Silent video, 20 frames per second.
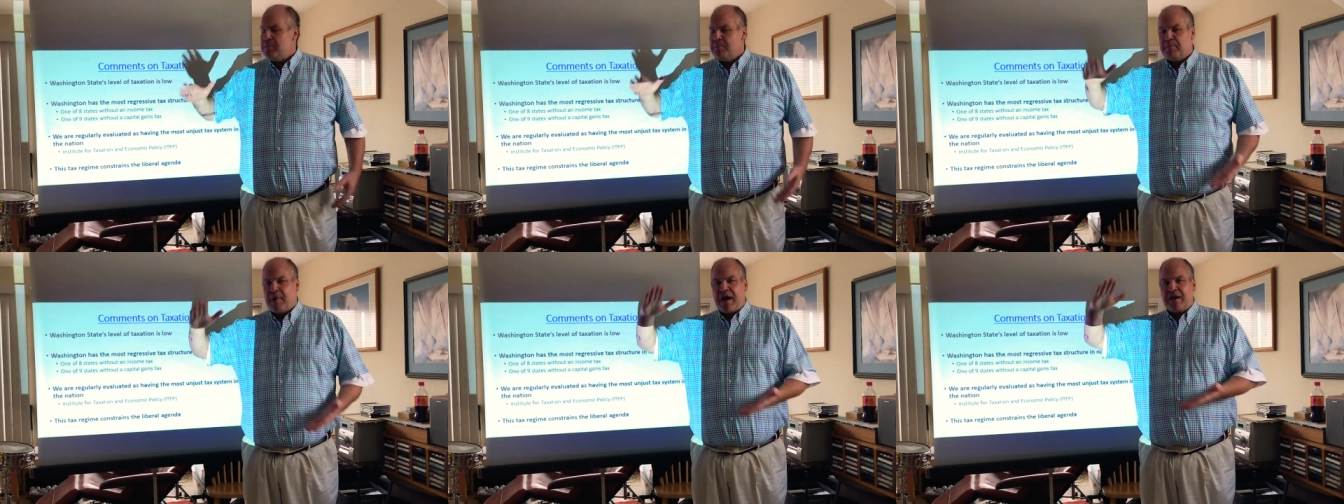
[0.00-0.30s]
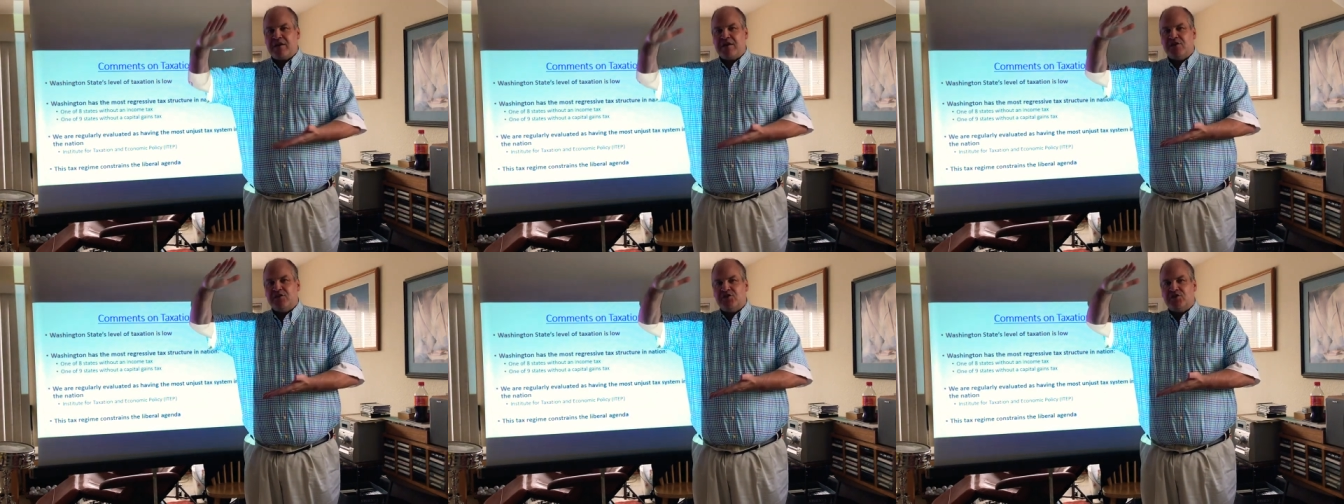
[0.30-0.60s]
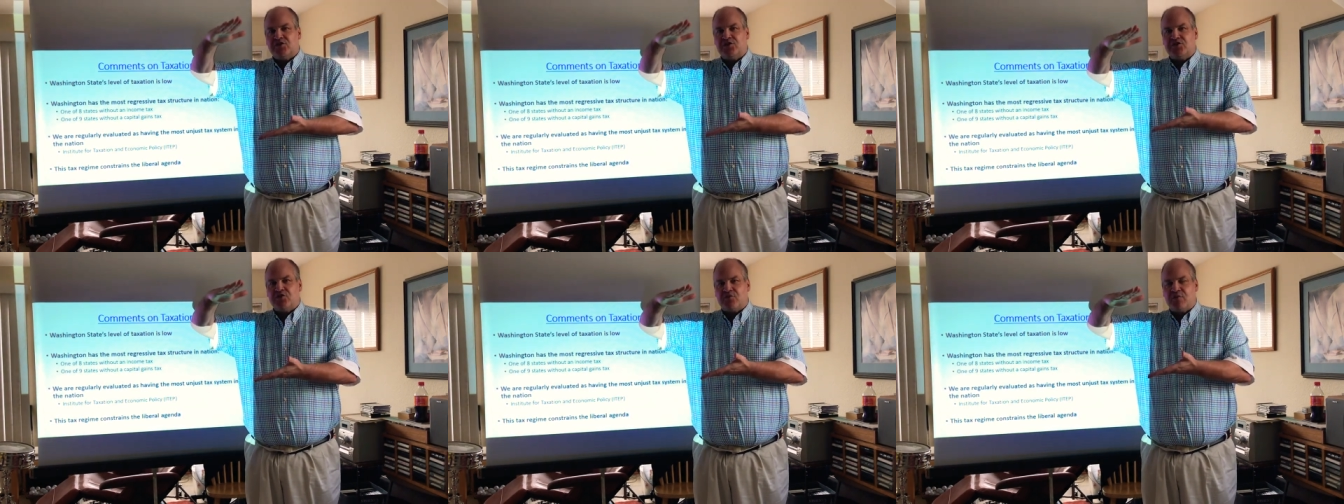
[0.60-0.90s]
By
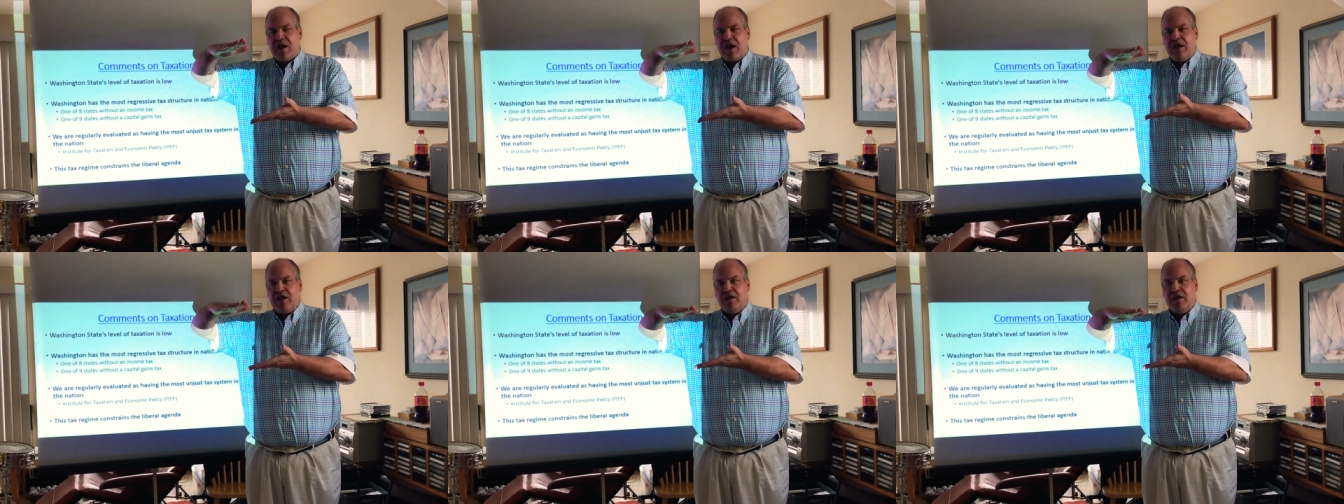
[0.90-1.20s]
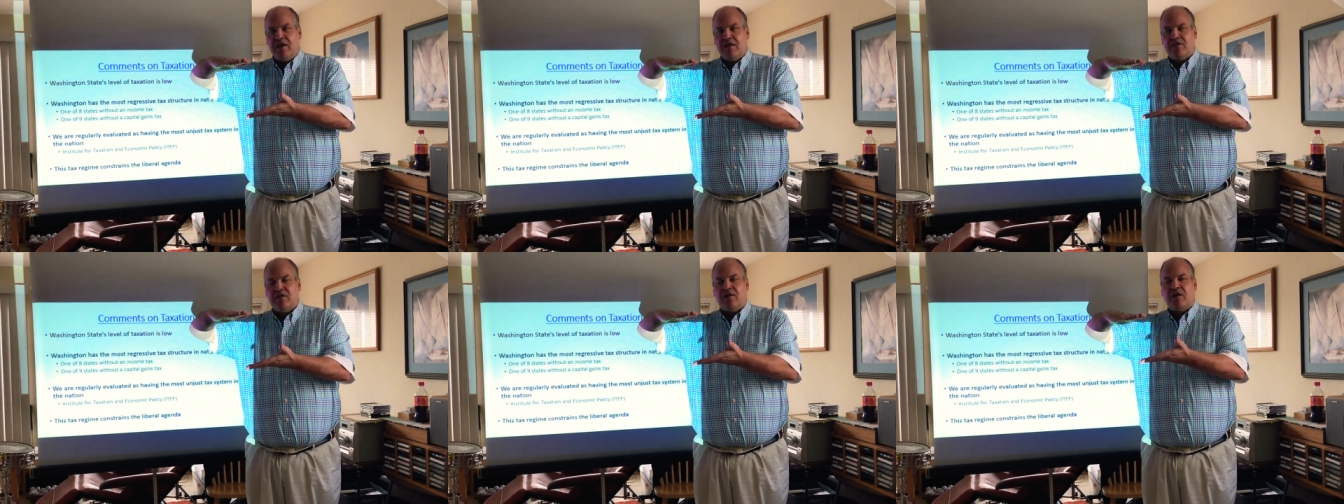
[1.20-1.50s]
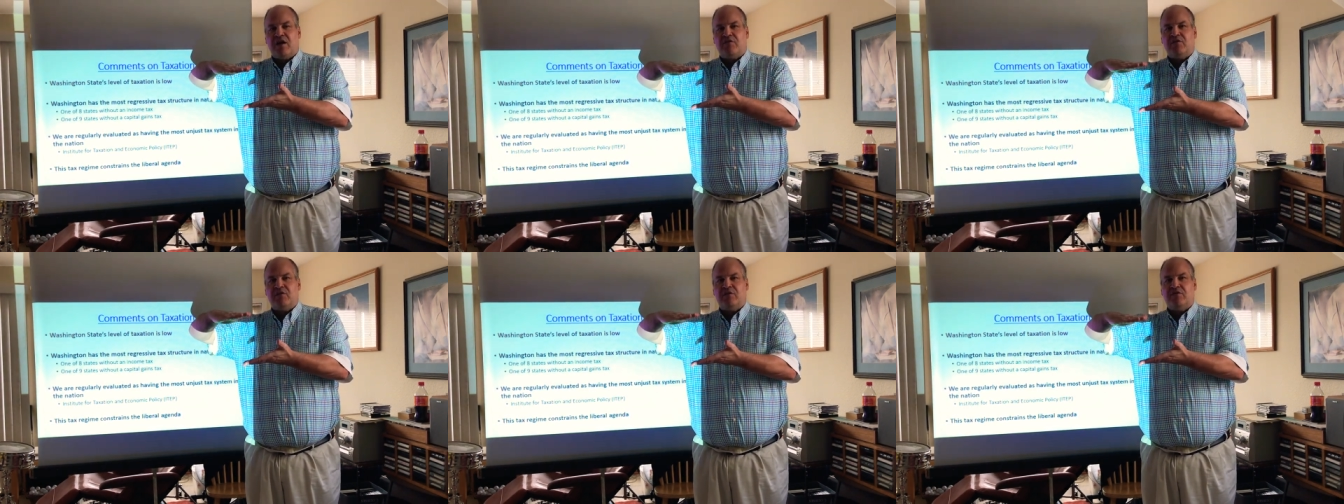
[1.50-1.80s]
constraining the
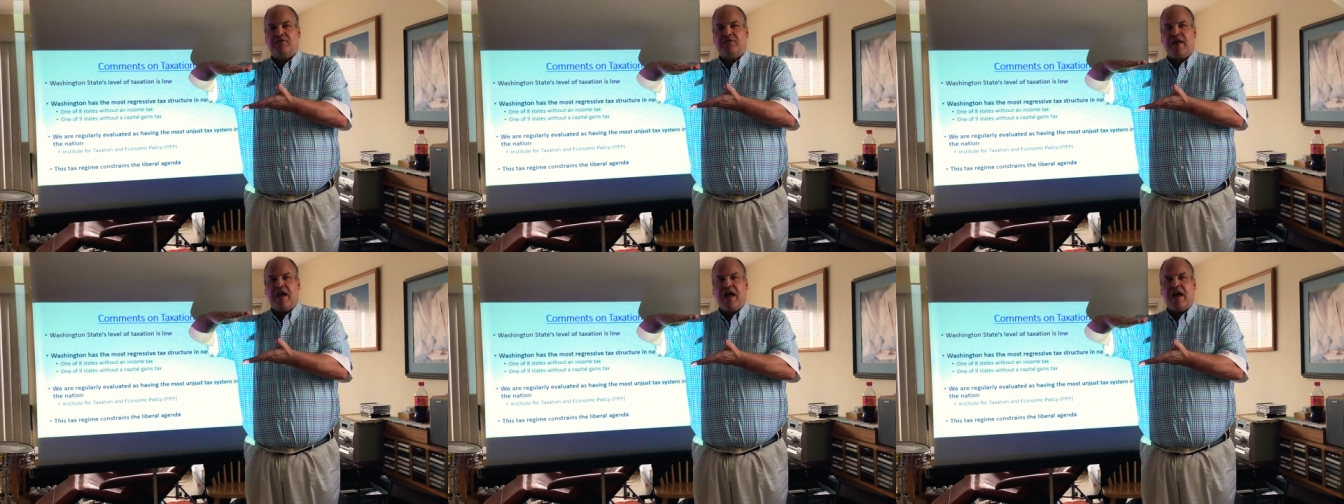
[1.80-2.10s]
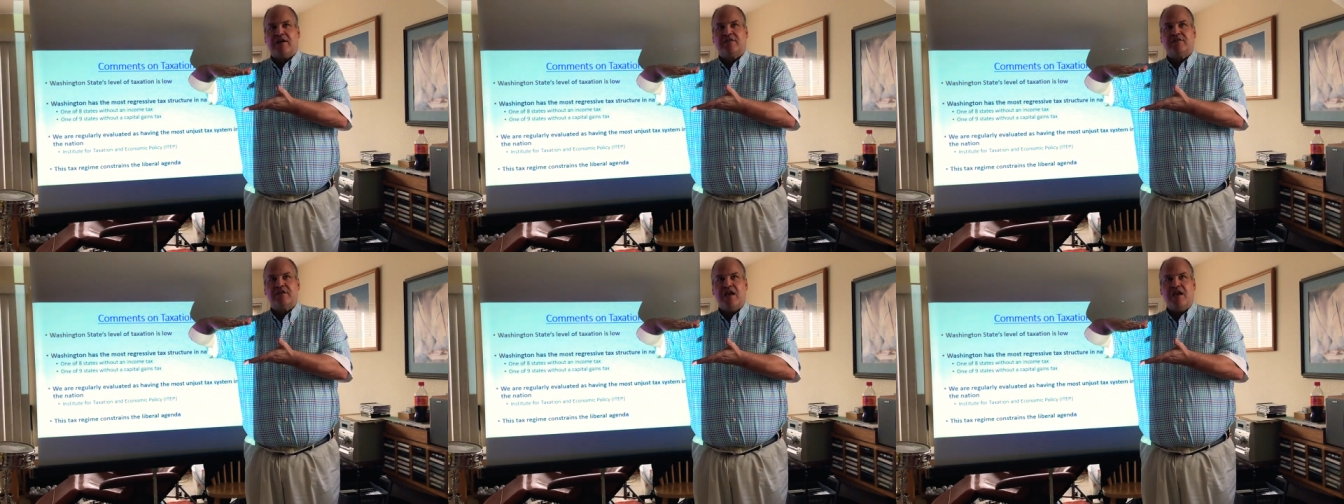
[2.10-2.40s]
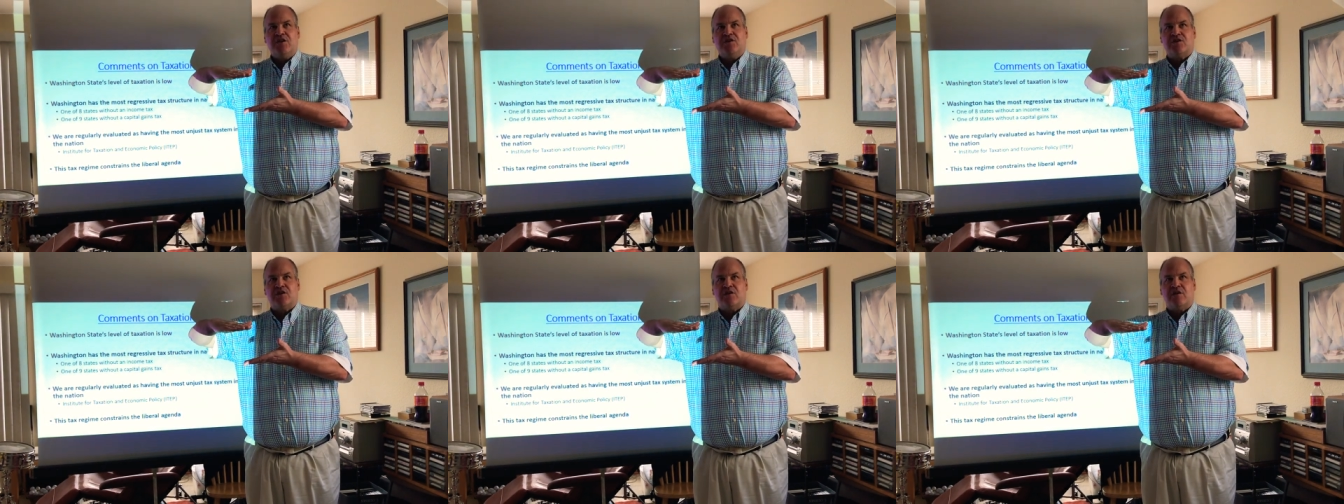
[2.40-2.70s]
level of
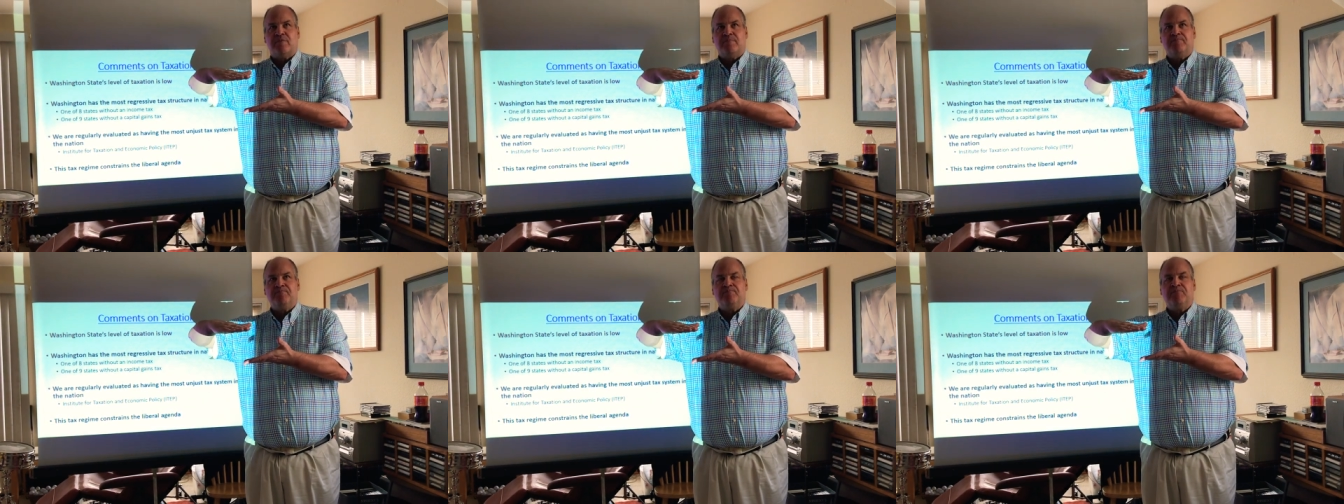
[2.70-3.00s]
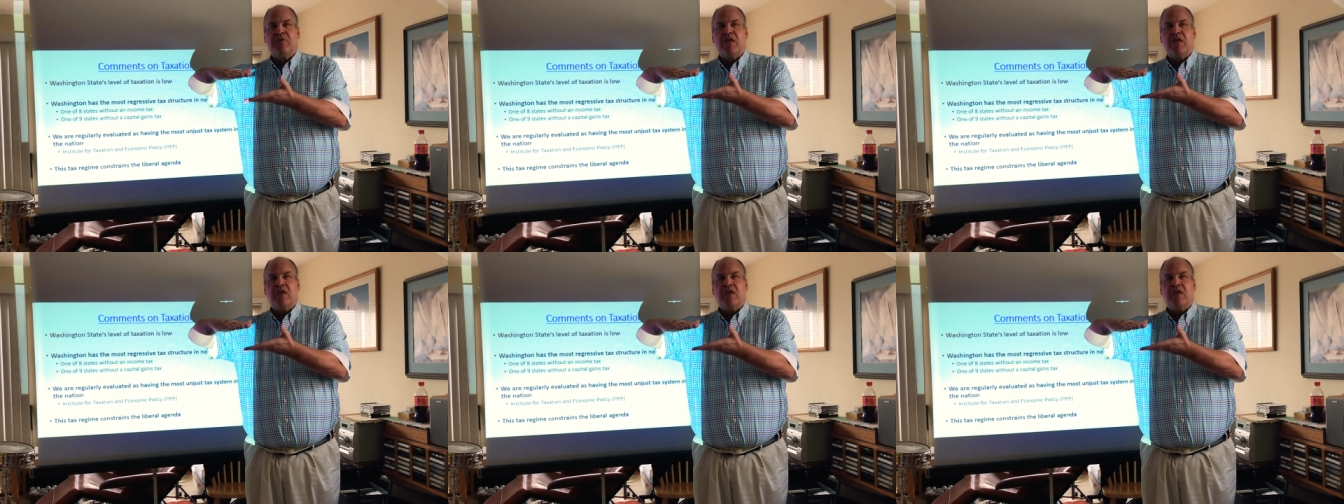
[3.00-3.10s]
taxation,